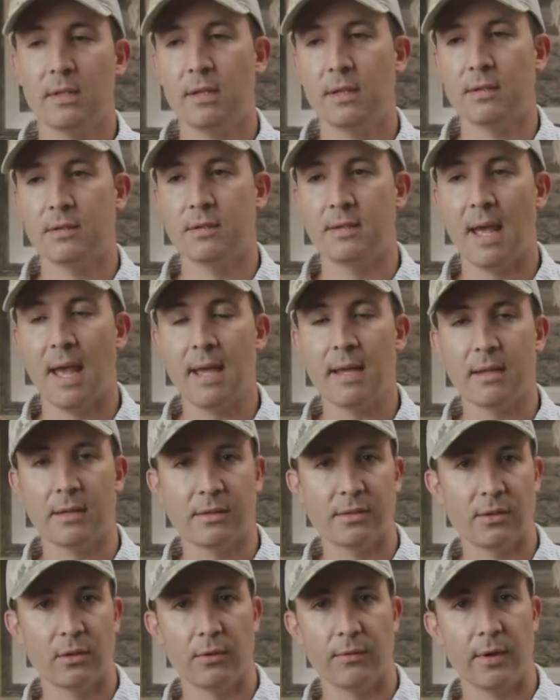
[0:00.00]
this day, it's
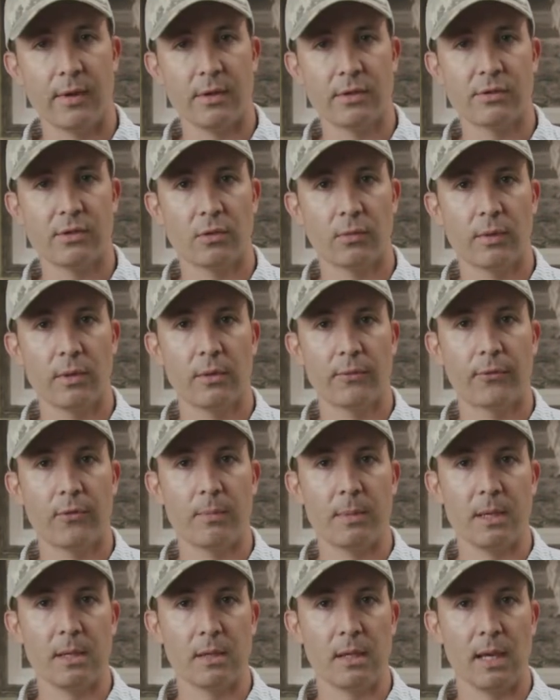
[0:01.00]
still very surreal for
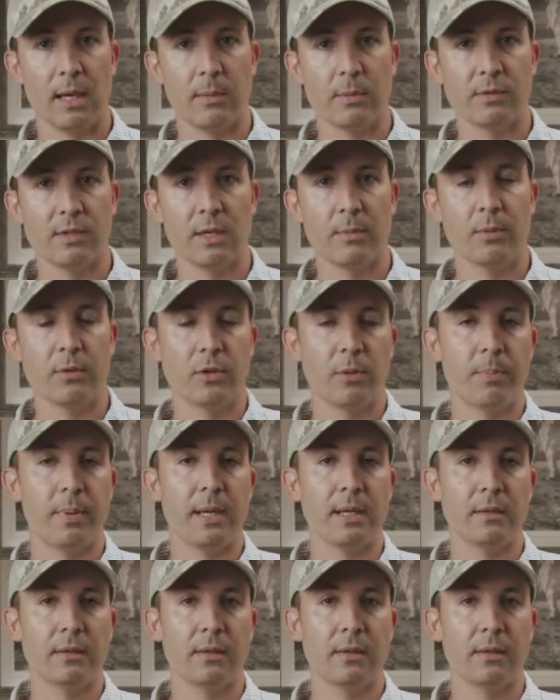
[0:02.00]
me that I was able to paint